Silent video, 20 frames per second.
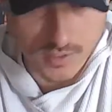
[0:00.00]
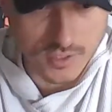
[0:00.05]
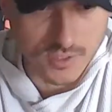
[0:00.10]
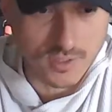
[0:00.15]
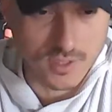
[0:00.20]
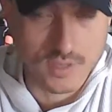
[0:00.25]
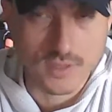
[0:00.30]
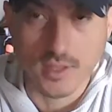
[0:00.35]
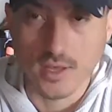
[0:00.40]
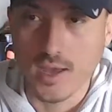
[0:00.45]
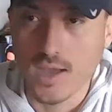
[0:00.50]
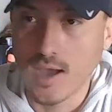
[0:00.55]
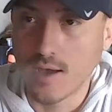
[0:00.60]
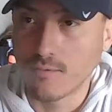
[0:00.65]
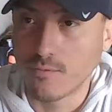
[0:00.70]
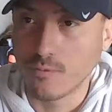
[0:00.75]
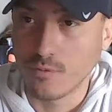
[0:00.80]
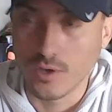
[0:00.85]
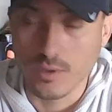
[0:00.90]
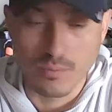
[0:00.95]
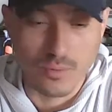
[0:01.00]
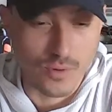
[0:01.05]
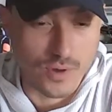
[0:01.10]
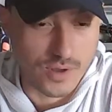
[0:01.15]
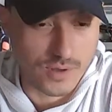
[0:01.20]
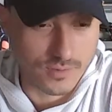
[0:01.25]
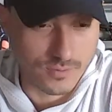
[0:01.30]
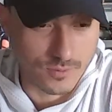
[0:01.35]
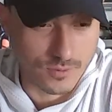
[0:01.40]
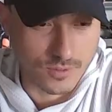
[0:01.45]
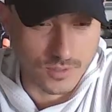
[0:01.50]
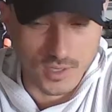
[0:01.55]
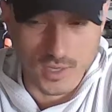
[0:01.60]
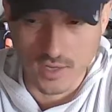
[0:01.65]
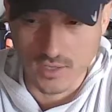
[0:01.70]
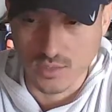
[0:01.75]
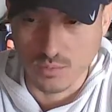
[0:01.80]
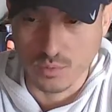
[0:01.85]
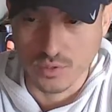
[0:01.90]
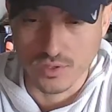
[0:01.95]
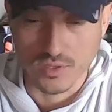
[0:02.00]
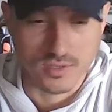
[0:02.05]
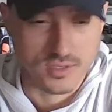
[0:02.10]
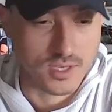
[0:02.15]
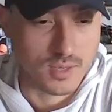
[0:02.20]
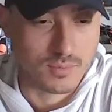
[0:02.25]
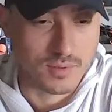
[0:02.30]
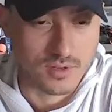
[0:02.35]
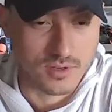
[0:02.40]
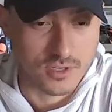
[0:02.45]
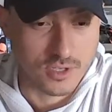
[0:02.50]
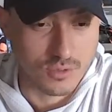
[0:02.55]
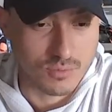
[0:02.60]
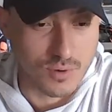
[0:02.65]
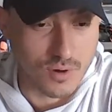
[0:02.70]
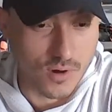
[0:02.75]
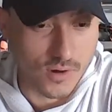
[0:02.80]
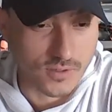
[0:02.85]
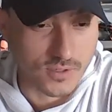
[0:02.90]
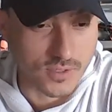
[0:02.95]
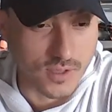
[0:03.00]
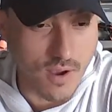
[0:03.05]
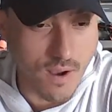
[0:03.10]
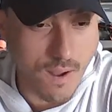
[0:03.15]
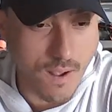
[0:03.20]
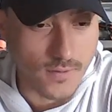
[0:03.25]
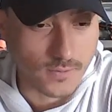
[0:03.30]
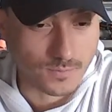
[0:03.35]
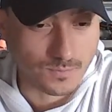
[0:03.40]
get to like the halfway point and we'll kind of split this up into two parts.